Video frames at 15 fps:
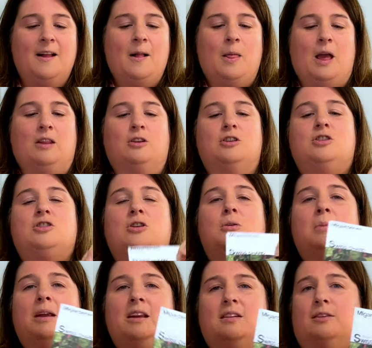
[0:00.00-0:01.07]
And there's so
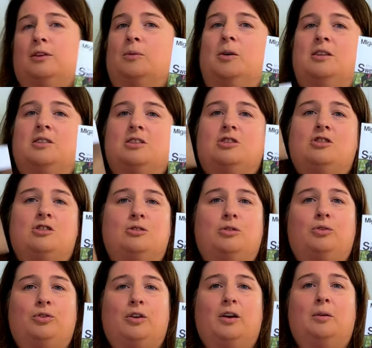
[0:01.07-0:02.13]
many different ones to choose
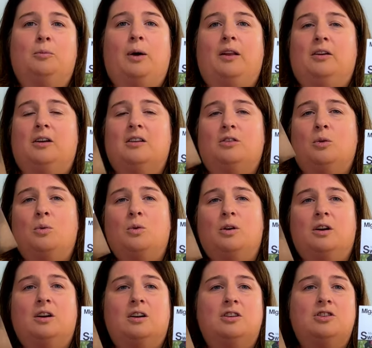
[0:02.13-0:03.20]
from, whether it's
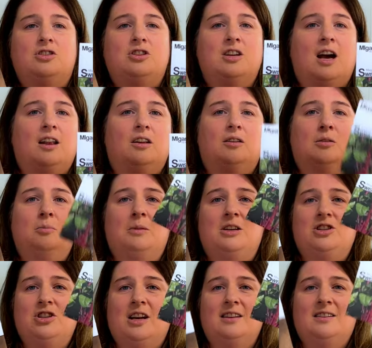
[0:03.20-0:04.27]
orange, yellow,
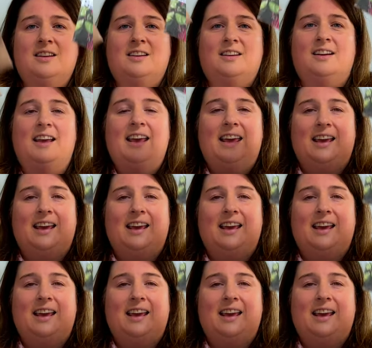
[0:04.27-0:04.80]
magenta.